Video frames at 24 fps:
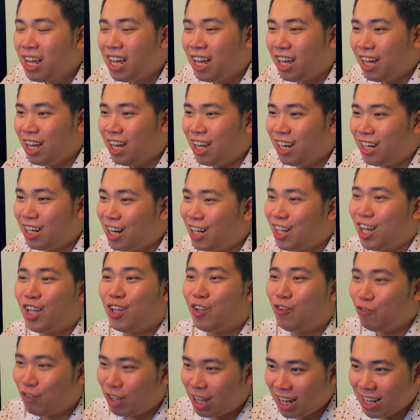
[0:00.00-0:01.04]
In a lot
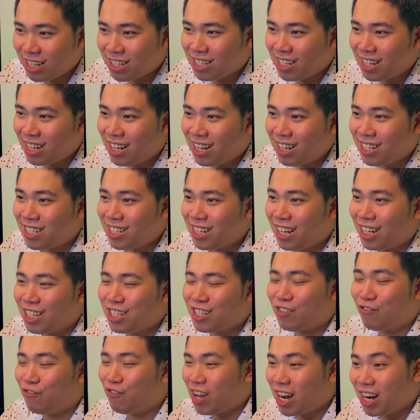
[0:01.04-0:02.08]
of cases, it's
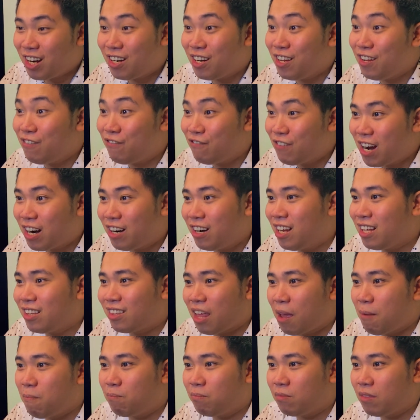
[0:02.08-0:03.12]
very, very
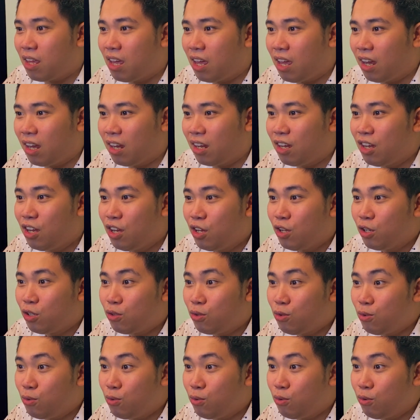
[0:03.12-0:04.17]
tempting
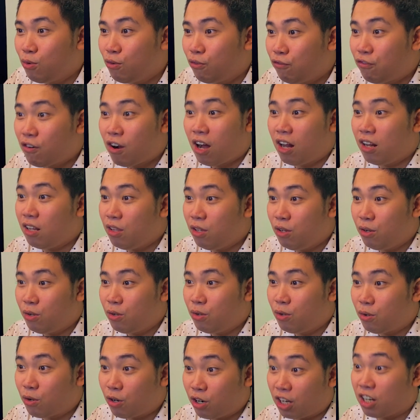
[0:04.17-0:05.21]
to
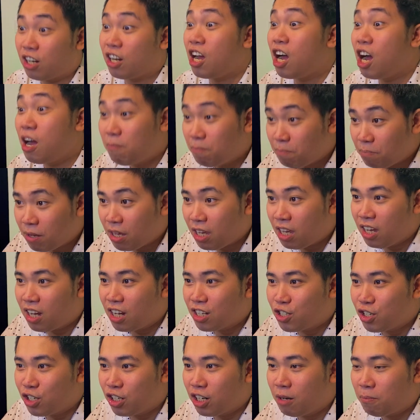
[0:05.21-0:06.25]
follow or copy a
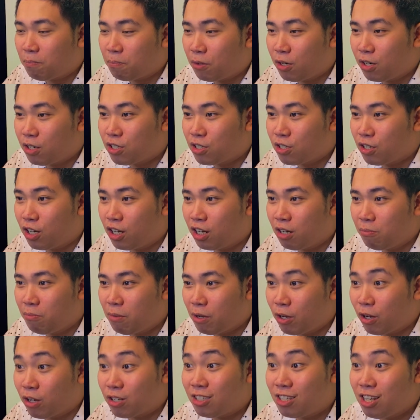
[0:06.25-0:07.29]
certain person
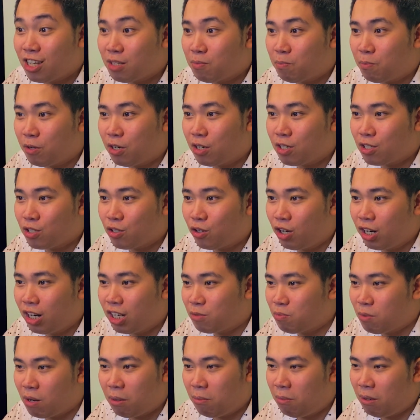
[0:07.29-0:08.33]
because this person has
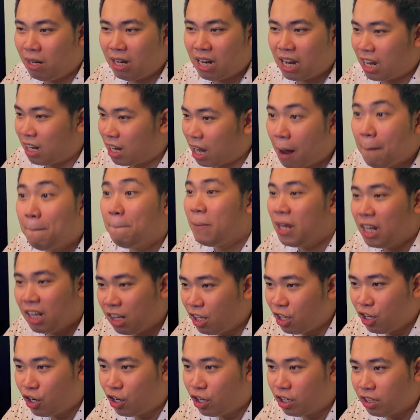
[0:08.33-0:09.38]
maybe like a
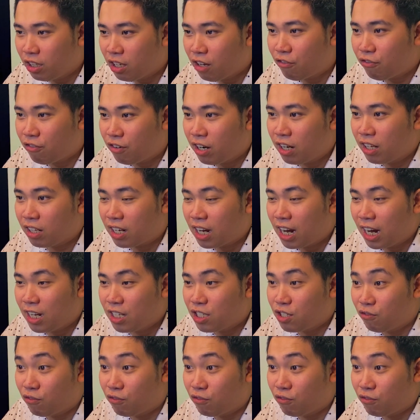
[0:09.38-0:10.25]
million different kinds of